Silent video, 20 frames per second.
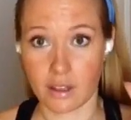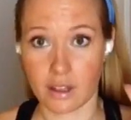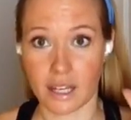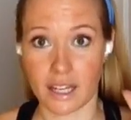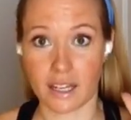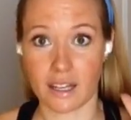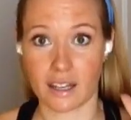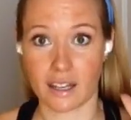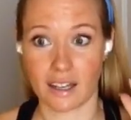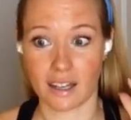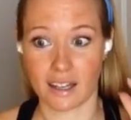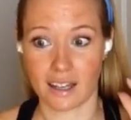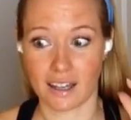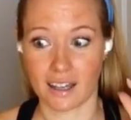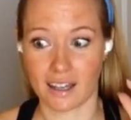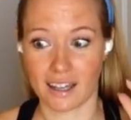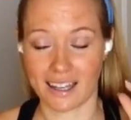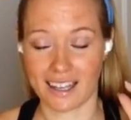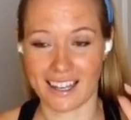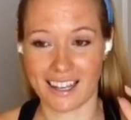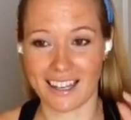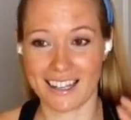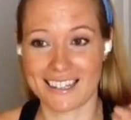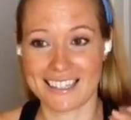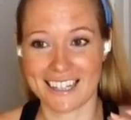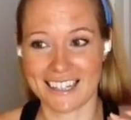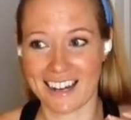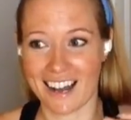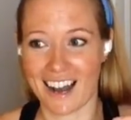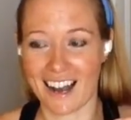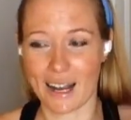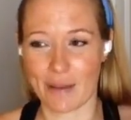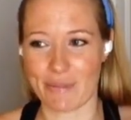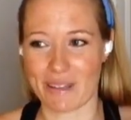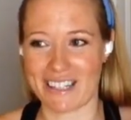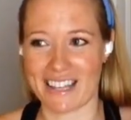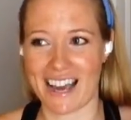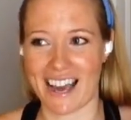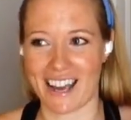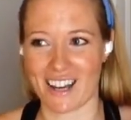It said hi on the
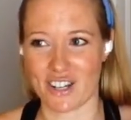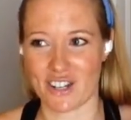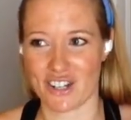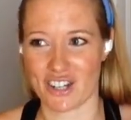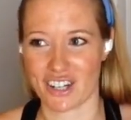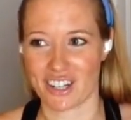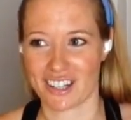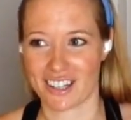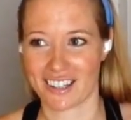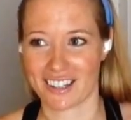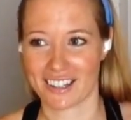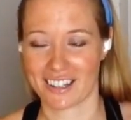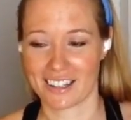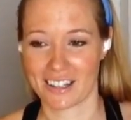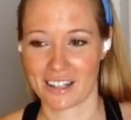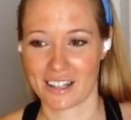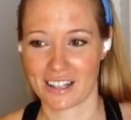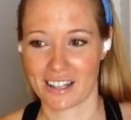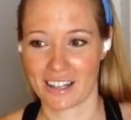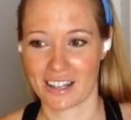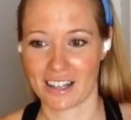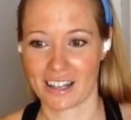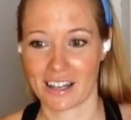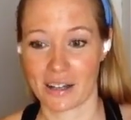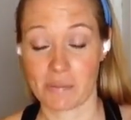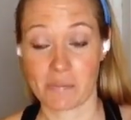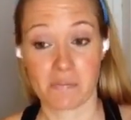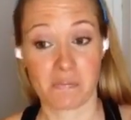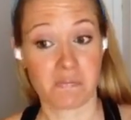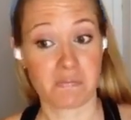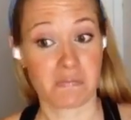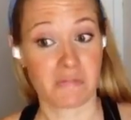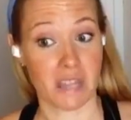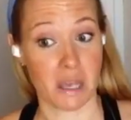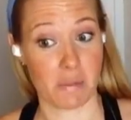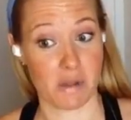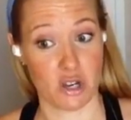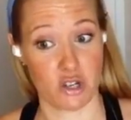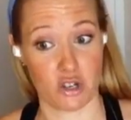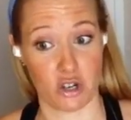dash.
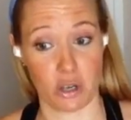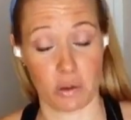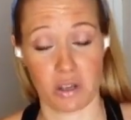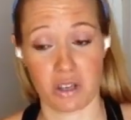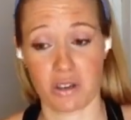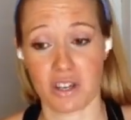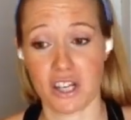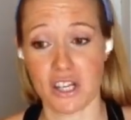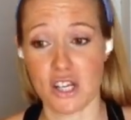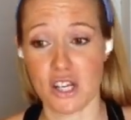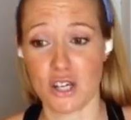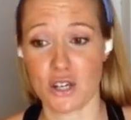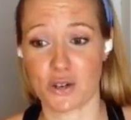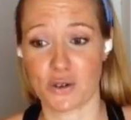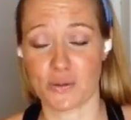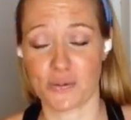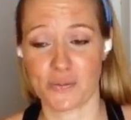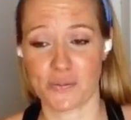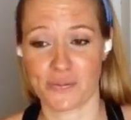Let me show you what you can do.